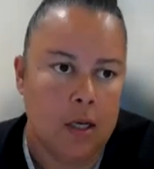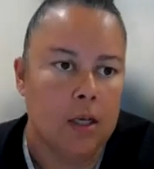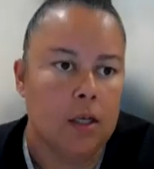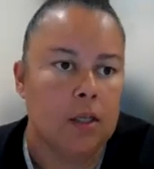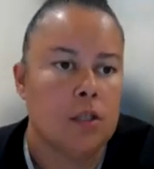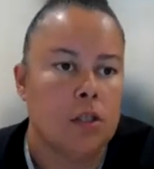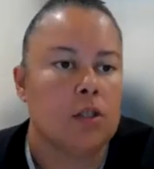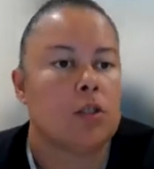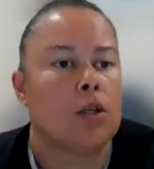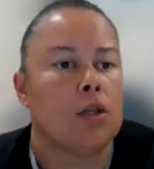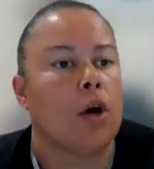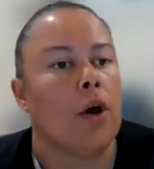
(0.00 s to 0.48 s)

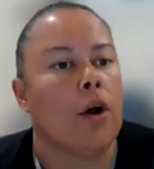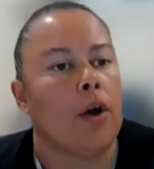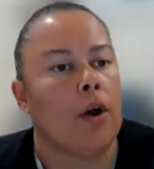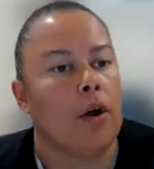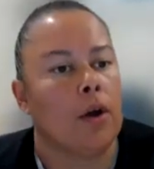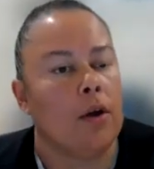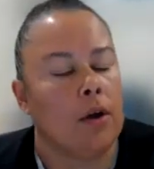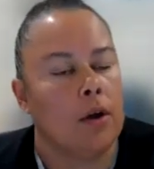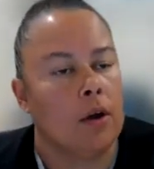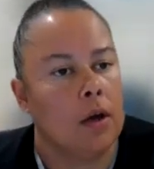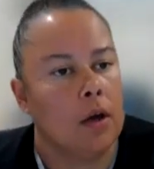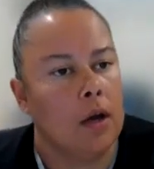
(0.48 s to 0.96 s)

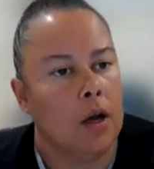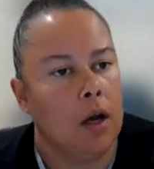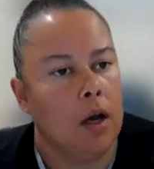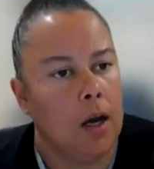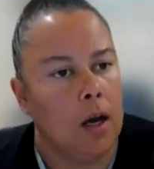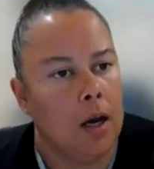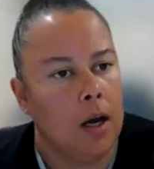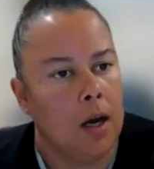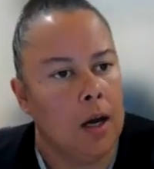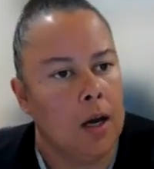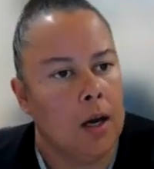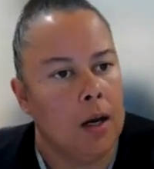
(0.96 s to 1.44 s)
So
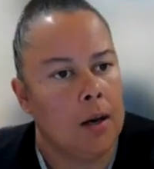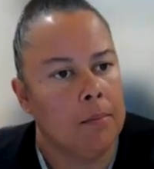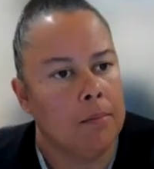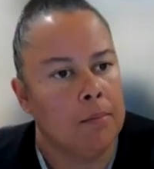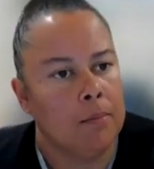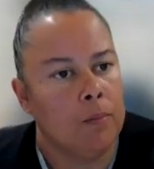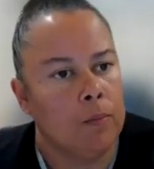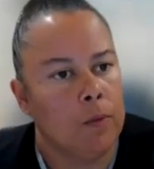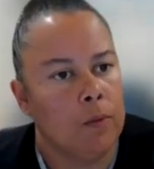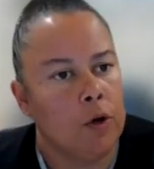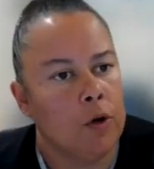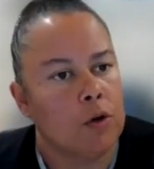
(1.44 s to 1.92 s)

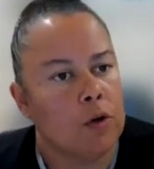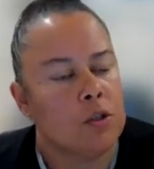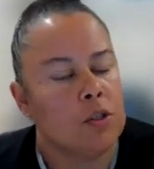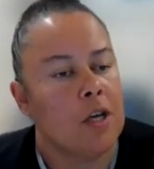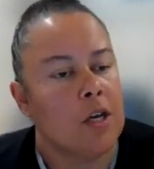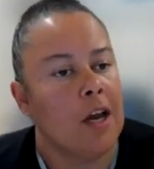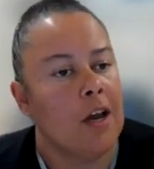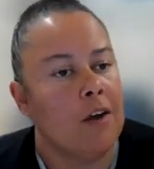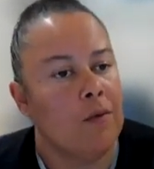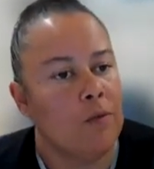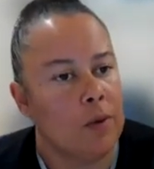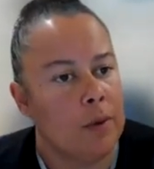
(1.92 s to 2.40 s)
we also
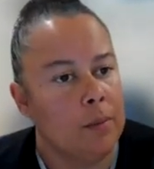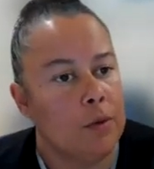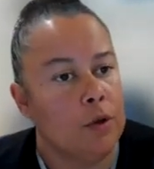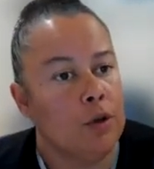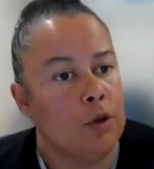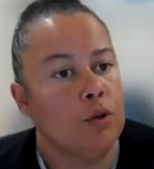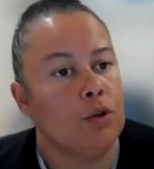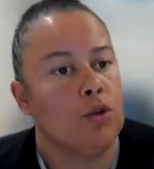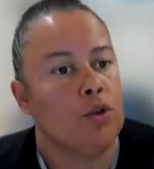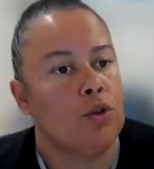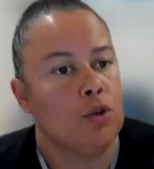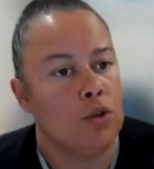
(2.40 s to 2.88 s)
have women
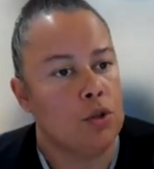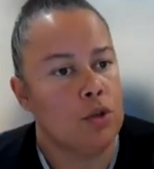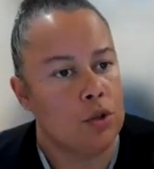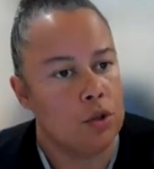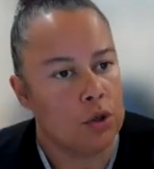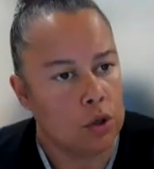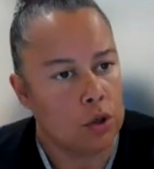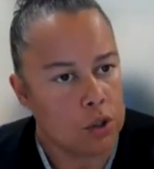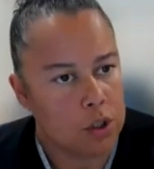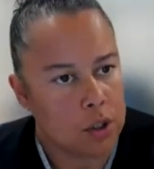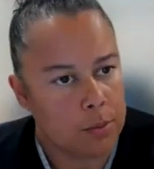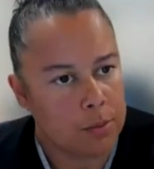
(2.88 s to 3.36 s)
who choose
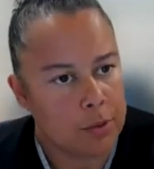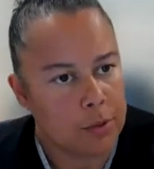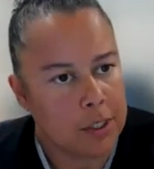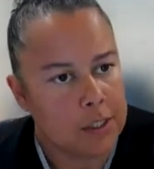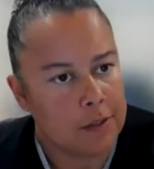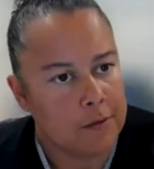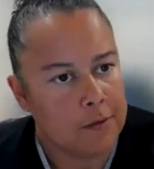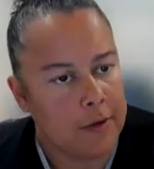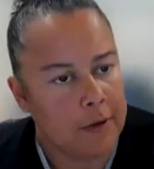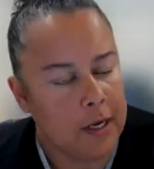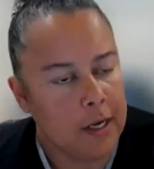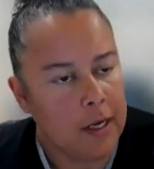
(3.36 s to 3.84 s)
not to
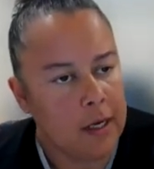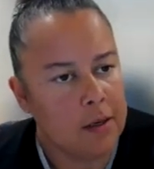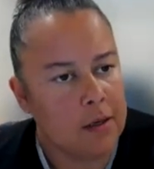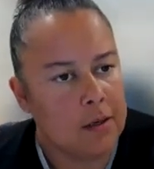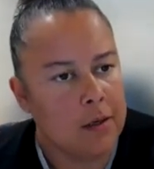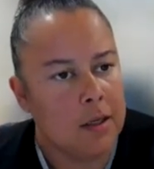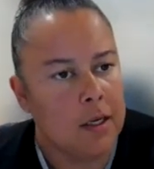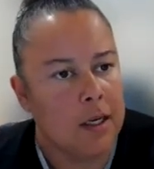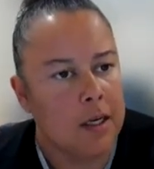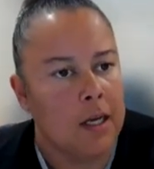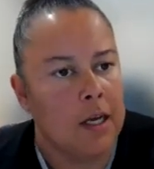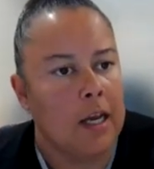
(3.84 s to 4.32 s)
breastfeed,
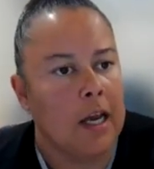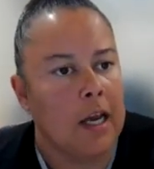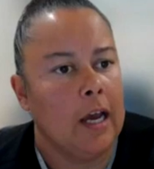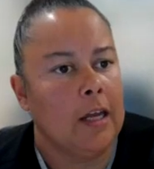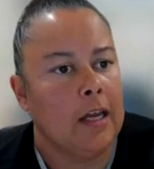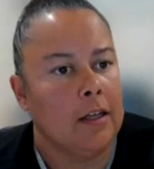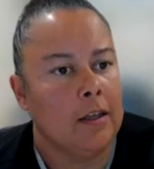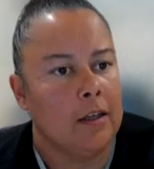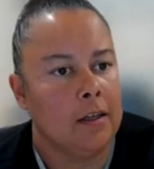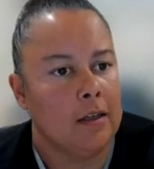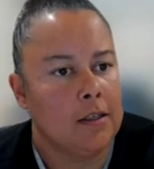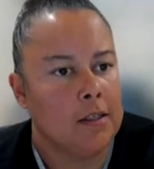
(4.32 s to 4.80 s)

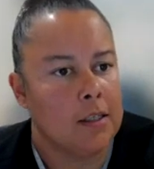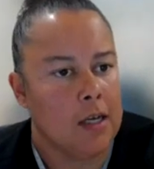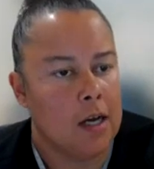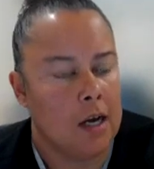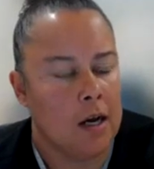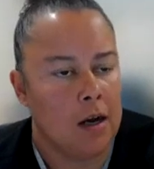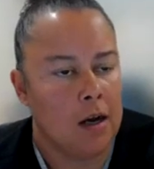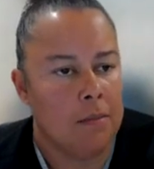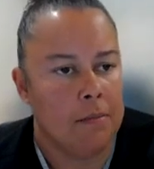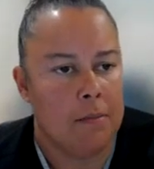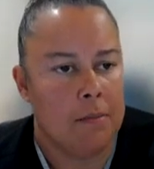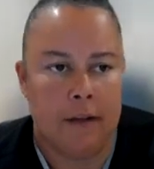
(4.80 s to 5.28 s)
and
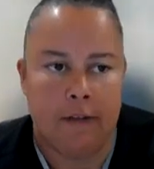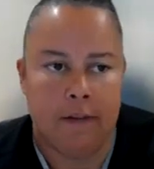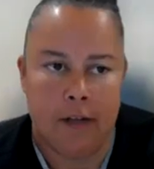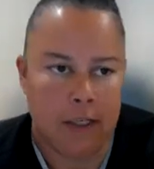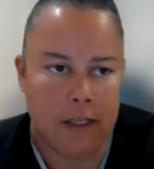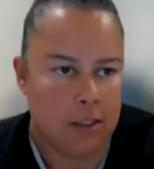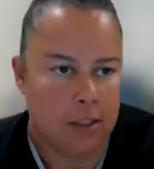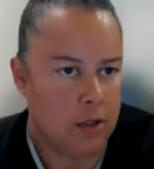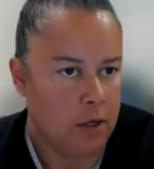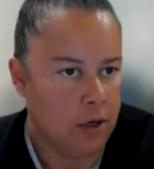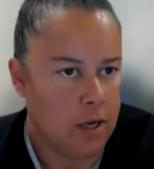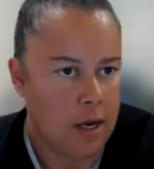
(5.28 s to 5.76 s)

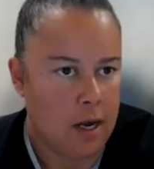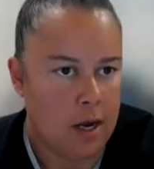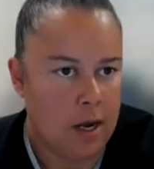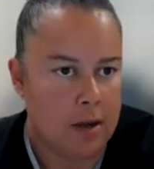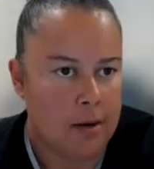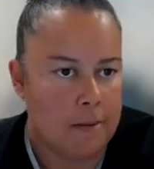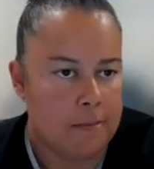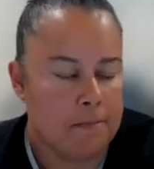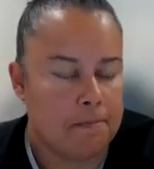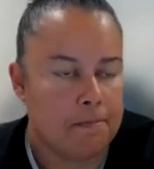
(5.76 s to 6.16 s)
that's okay.